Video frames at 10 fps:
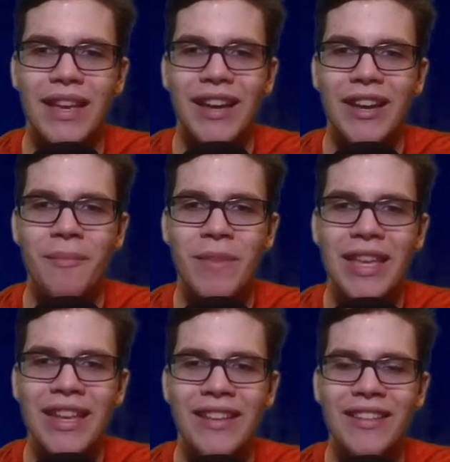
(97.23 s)

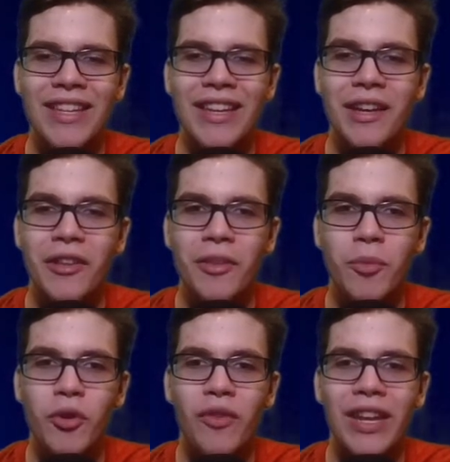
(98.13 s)
Immediately, the
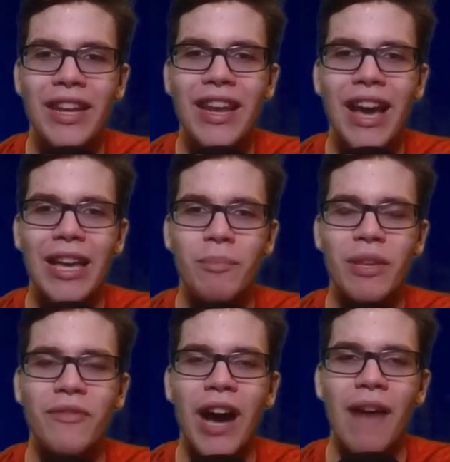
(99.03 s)
move knight
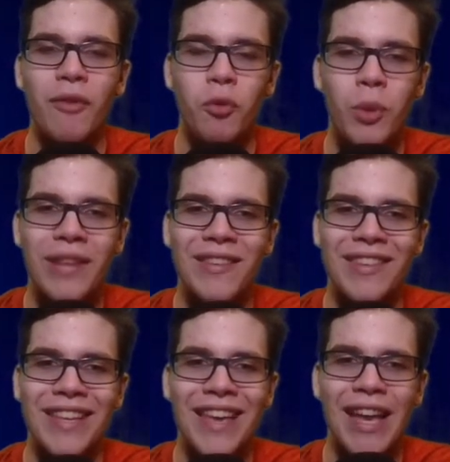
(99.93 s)
b5 wins
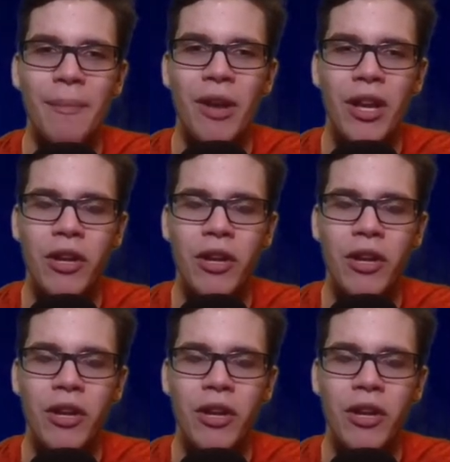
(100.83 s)
the game.